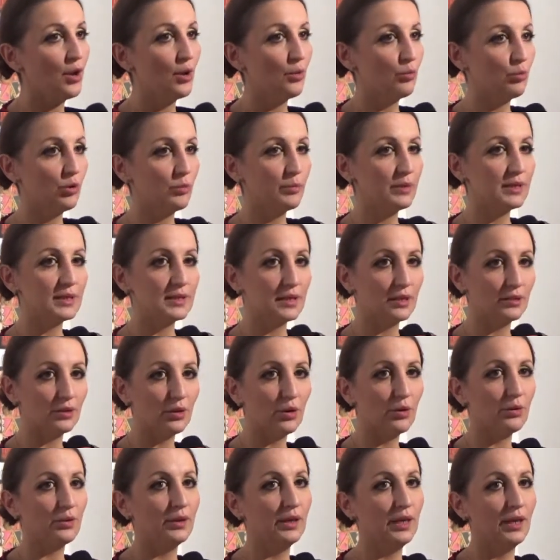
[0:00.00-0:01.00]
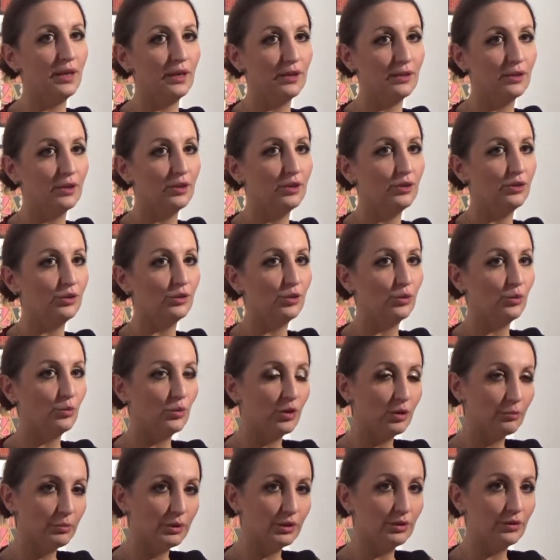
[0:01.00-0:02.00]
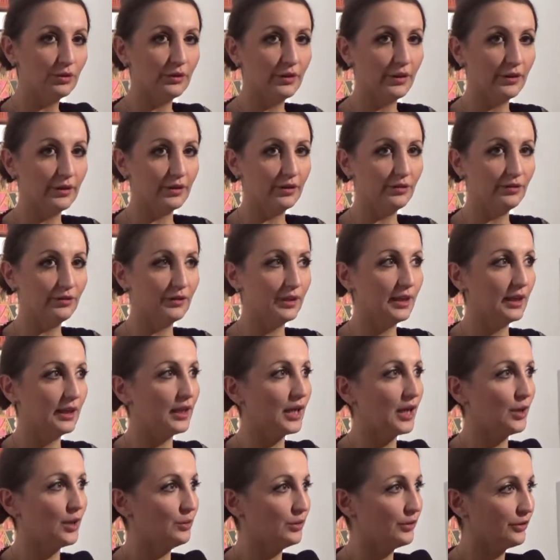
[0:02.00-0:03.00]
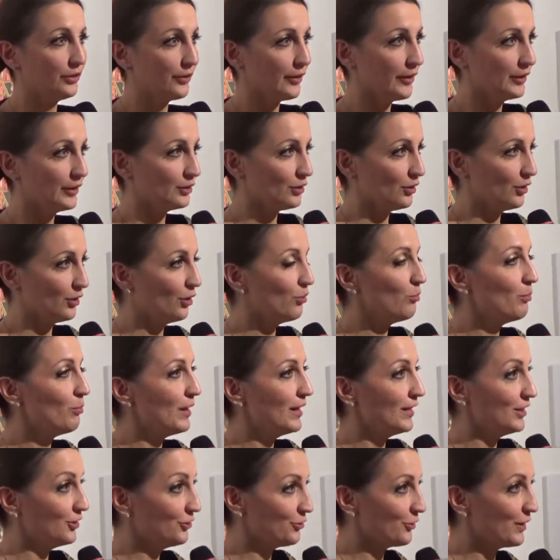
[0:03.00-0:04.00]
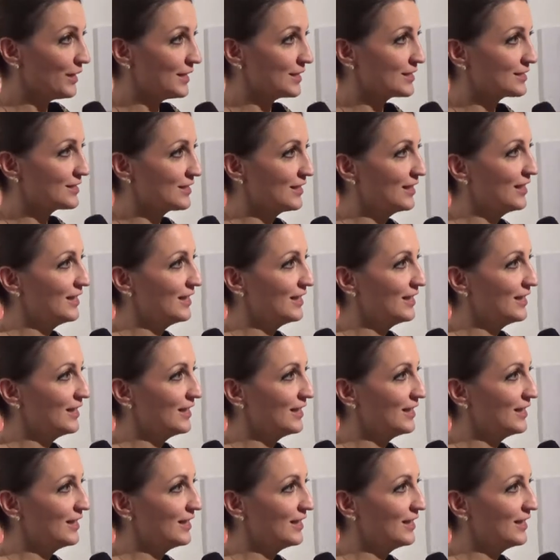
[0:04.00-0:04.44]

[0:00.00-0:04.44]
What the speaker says: women said, okay, you don't want me to carry the flag, I will carry it on my dress.